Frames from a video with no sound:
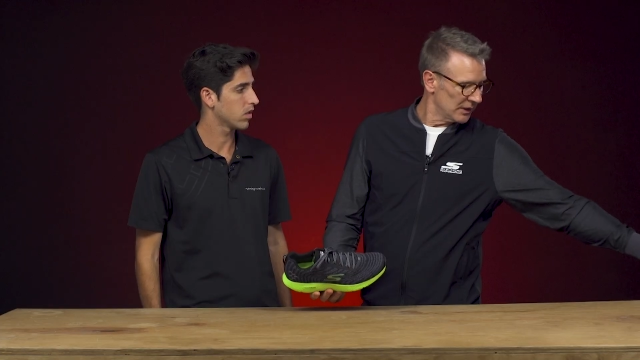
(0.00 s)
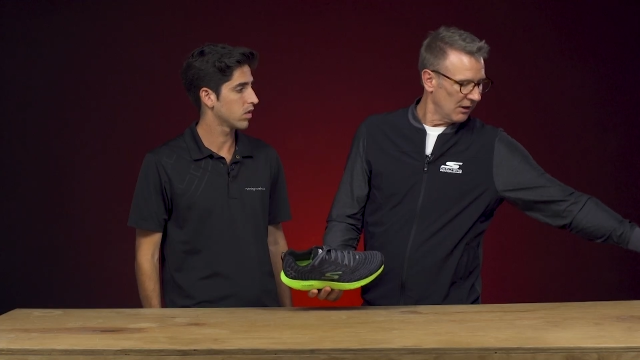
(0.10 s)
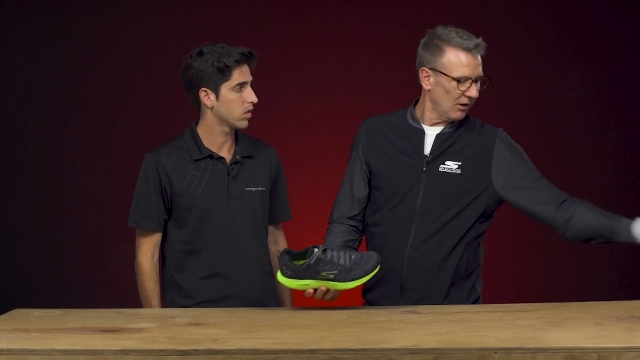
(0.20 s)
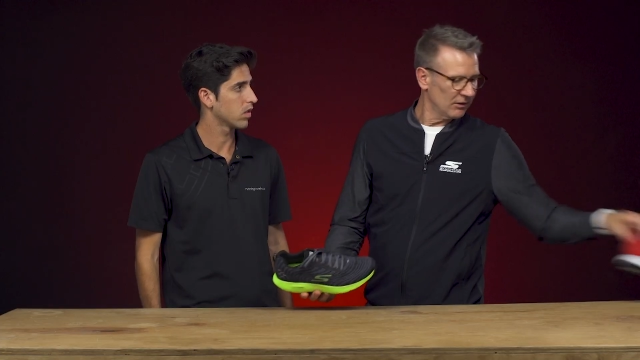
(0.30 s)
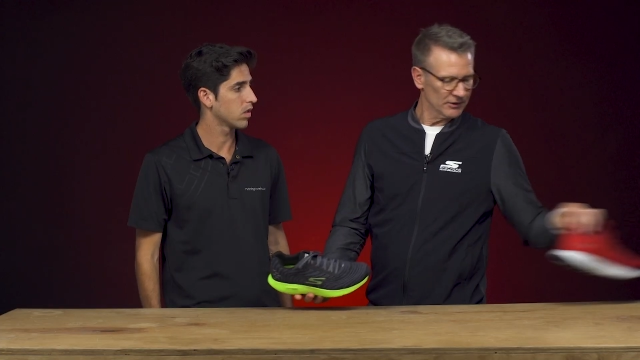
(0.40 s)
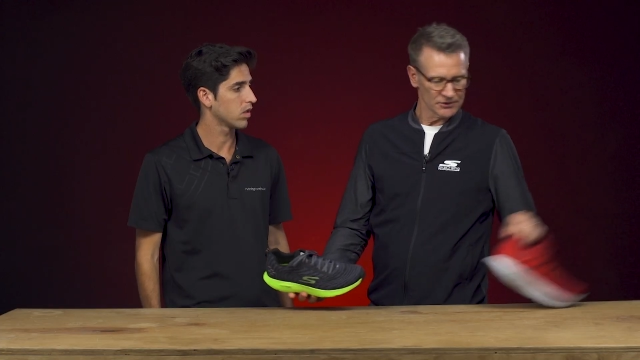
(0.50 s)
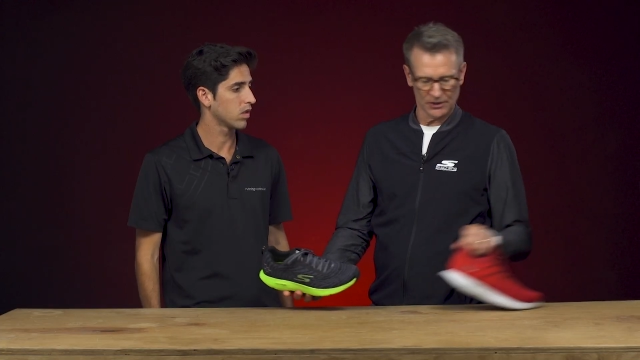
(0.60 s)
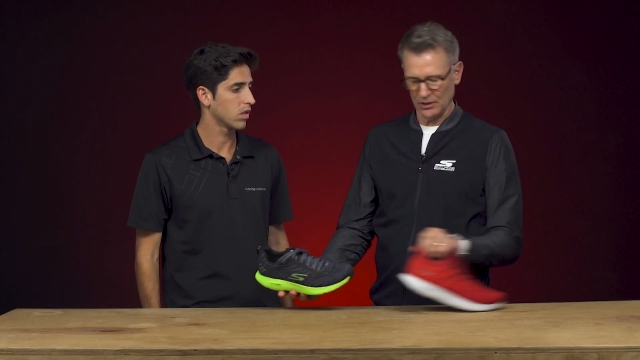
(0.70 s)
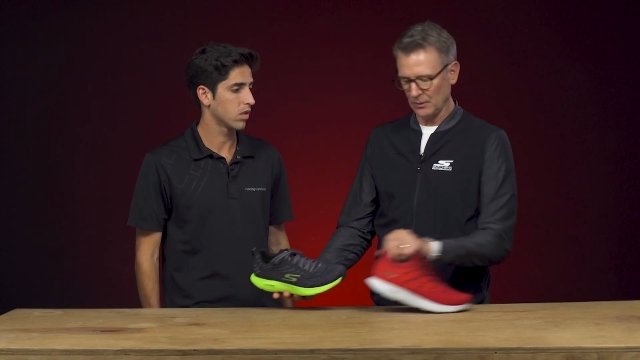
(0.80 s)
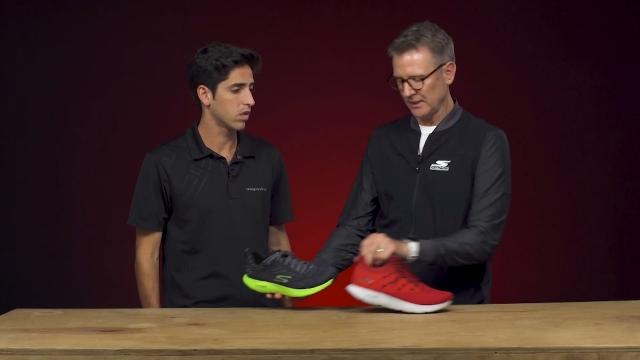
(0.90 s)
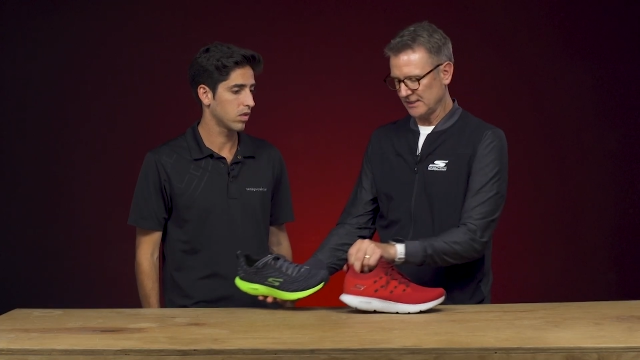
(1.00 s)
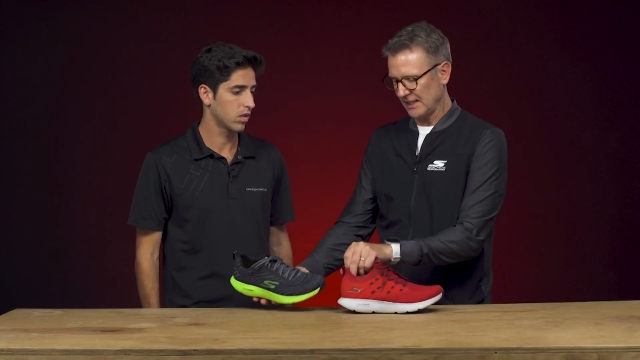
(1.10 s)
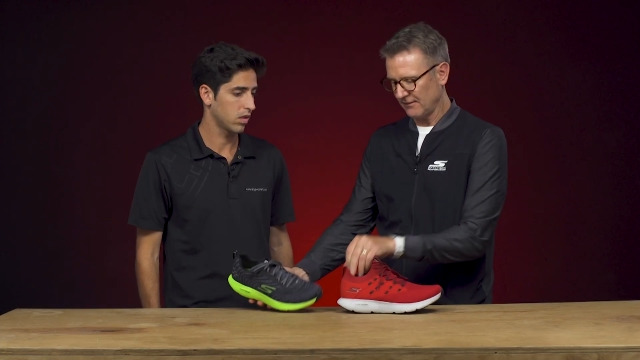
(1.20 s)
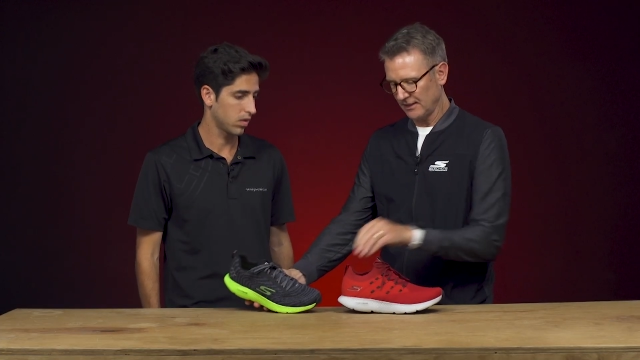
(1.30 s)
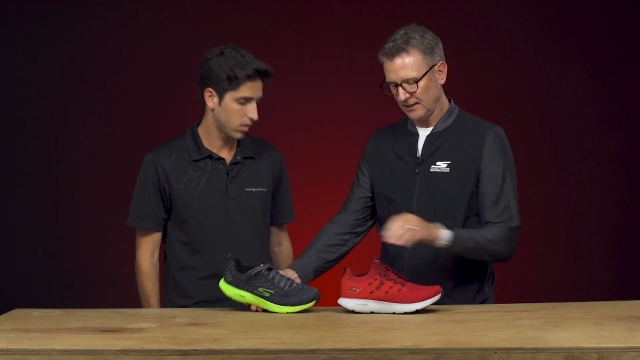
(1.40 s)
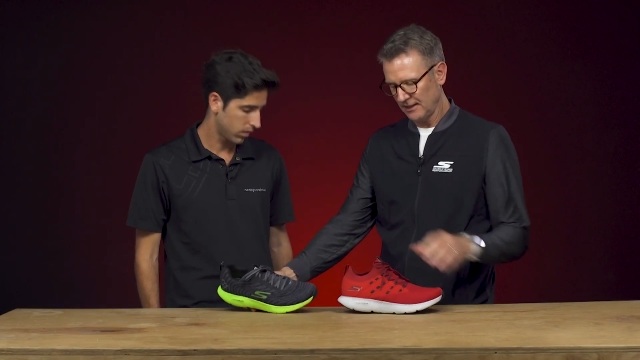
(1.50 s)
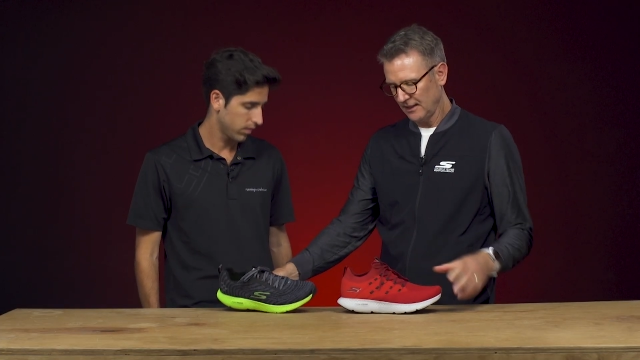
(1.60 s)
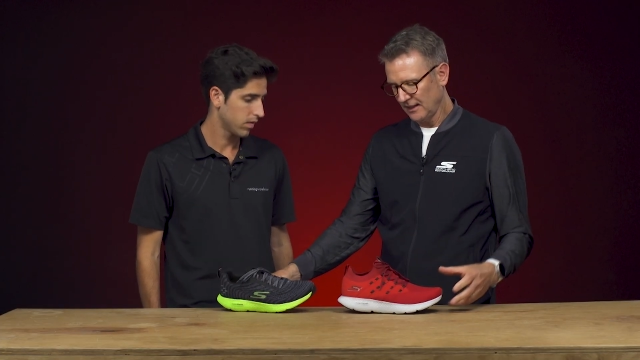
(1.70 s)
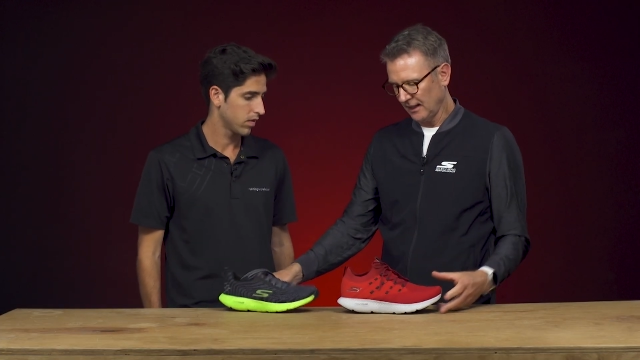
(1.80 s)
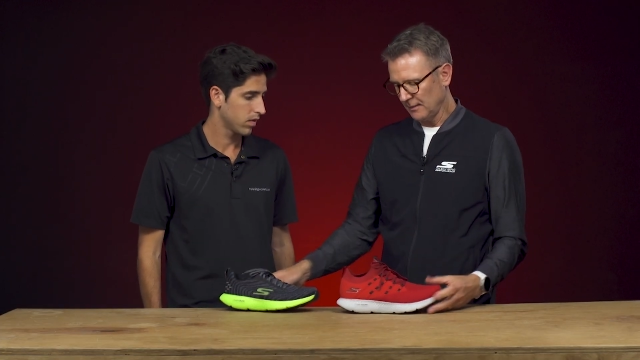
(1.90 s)
Speaker 1: recall, here's the Go Run 7,
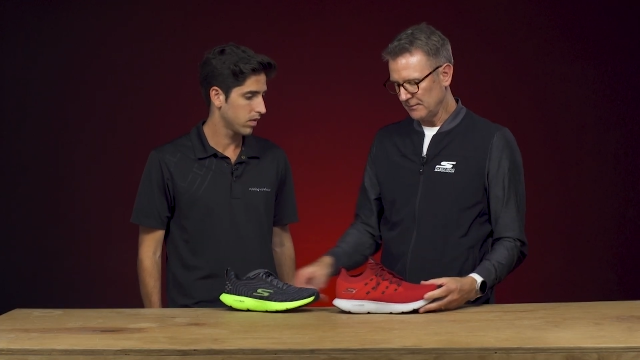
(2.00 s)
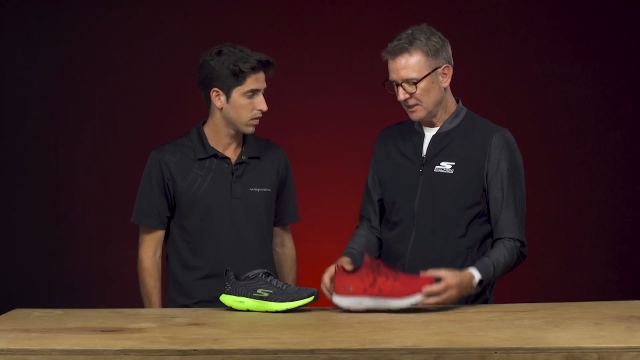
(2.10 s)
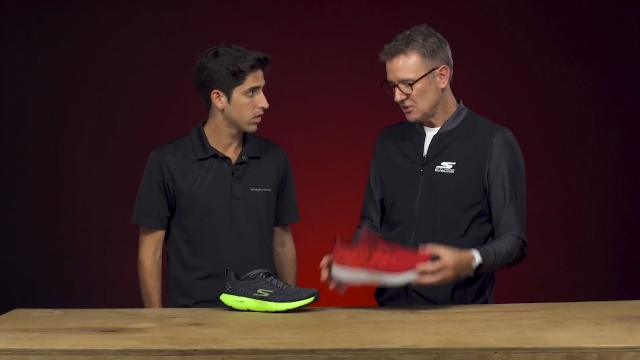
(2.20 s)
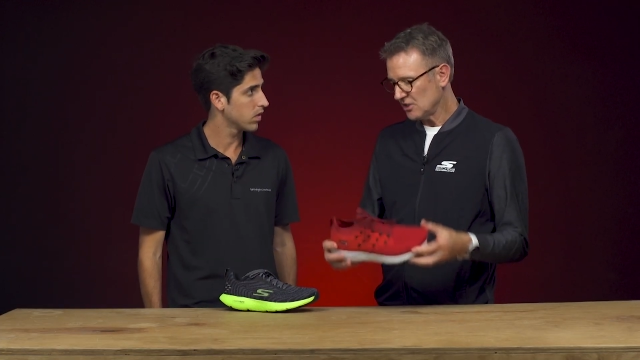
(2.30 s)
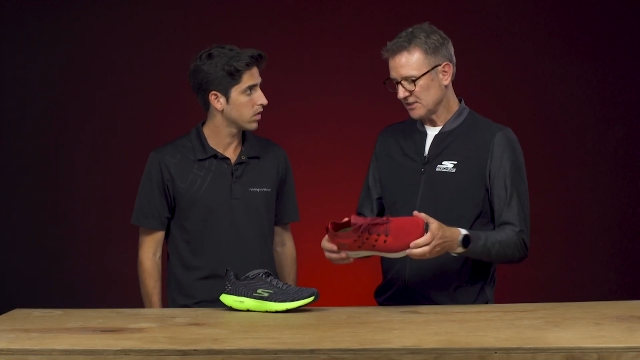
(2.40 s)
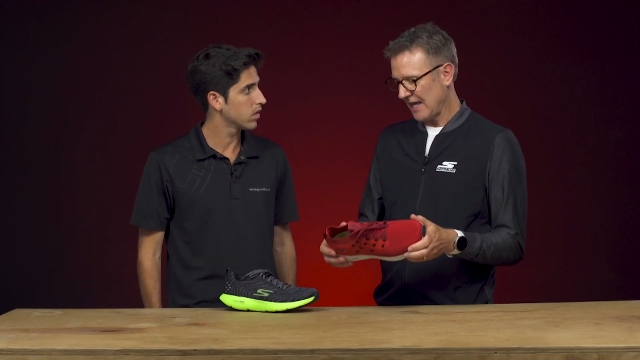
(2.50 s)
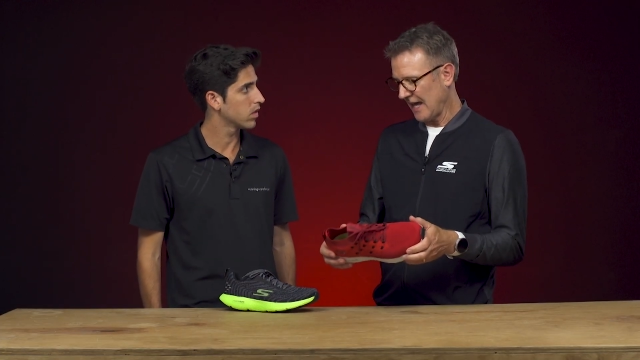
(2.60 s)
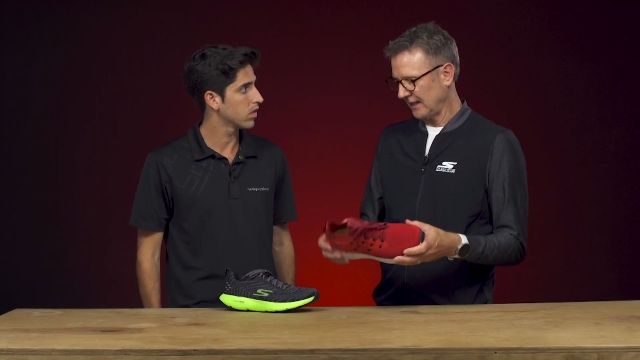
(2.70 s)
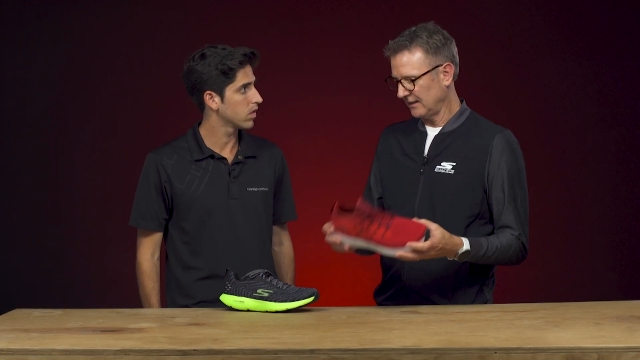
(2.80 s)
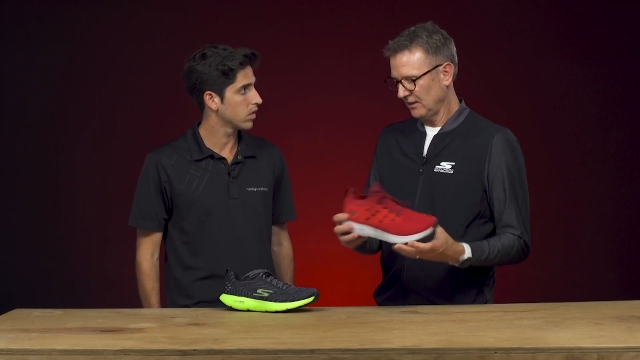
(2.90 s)
um, did just that.